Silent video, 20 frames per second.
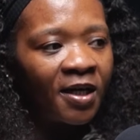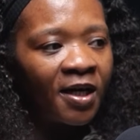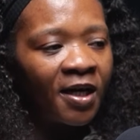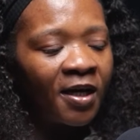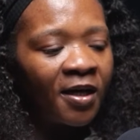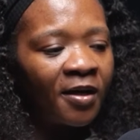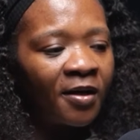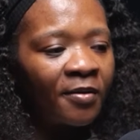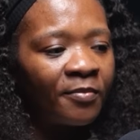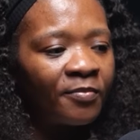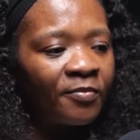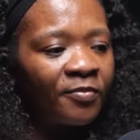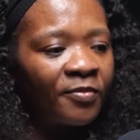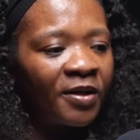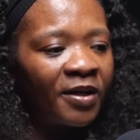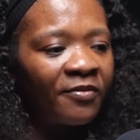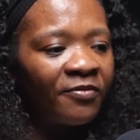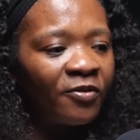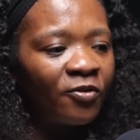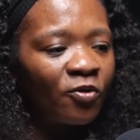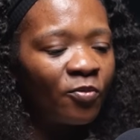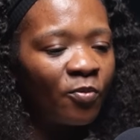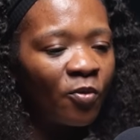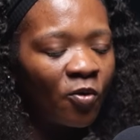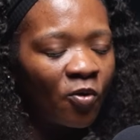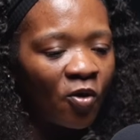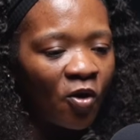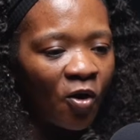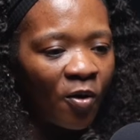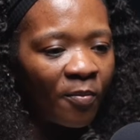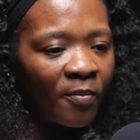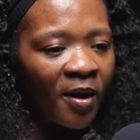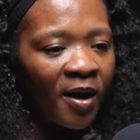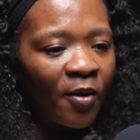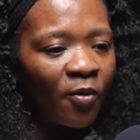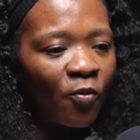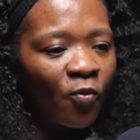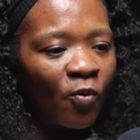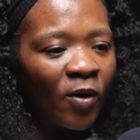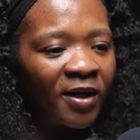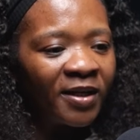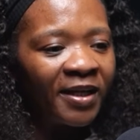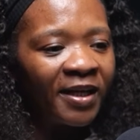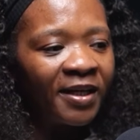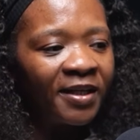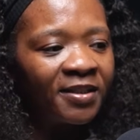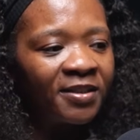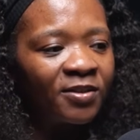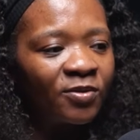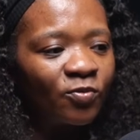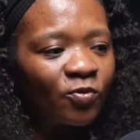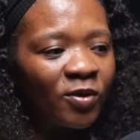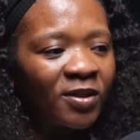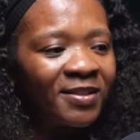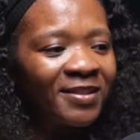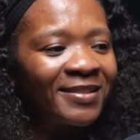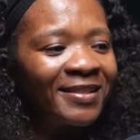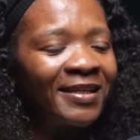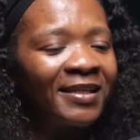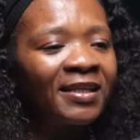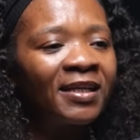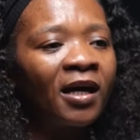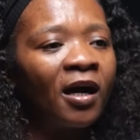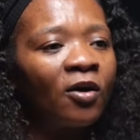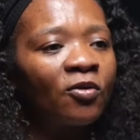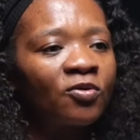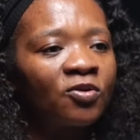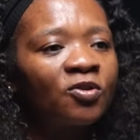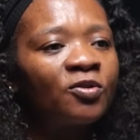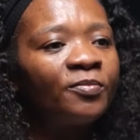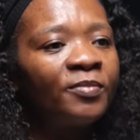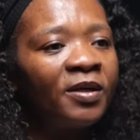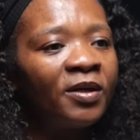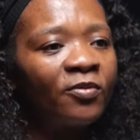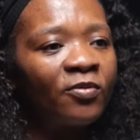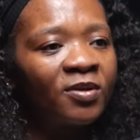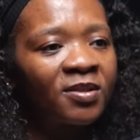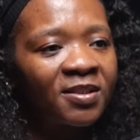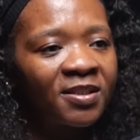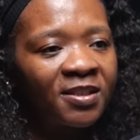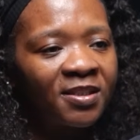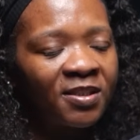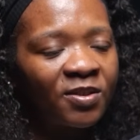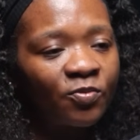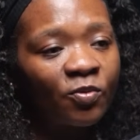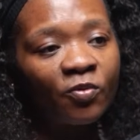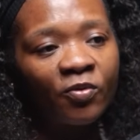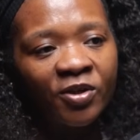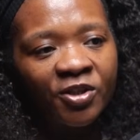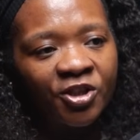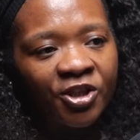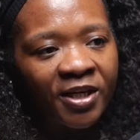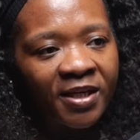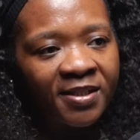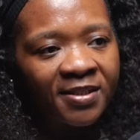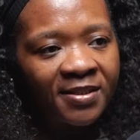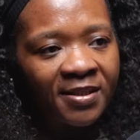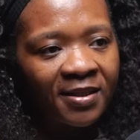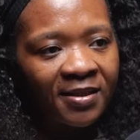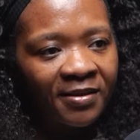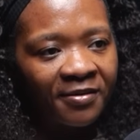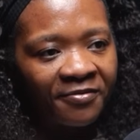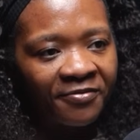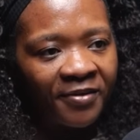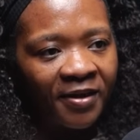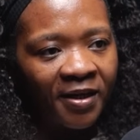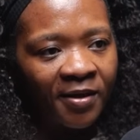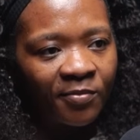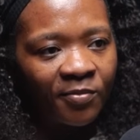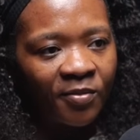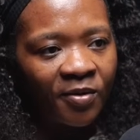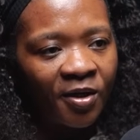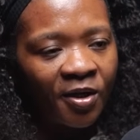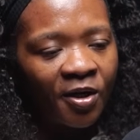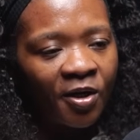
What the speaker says: Even Ubungoma, what it was turning out to be was just we were chasing the fame.